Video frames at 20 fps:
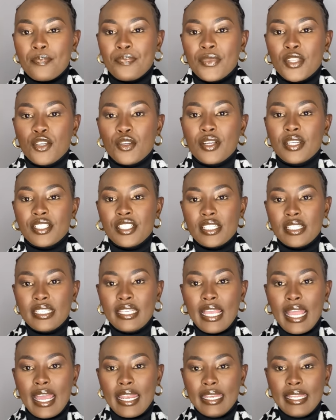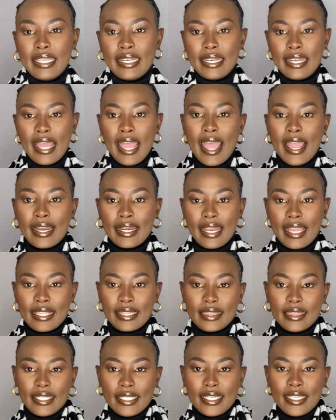You could just let it hang
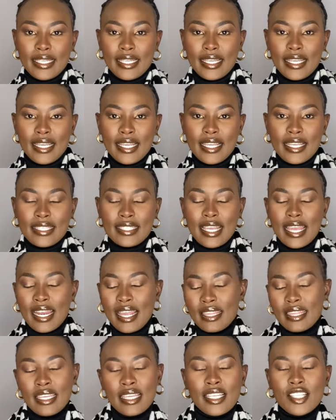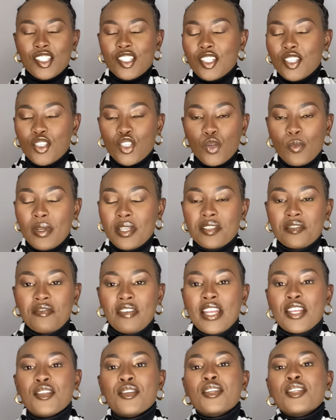like this. And I think it's just so much
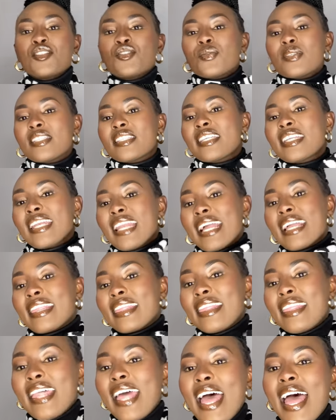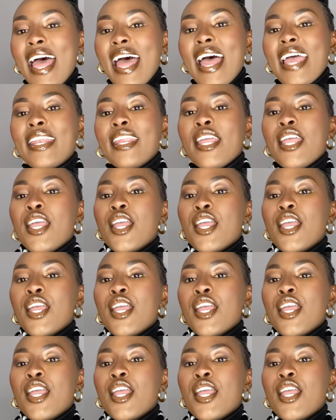fun. You can twist it like that.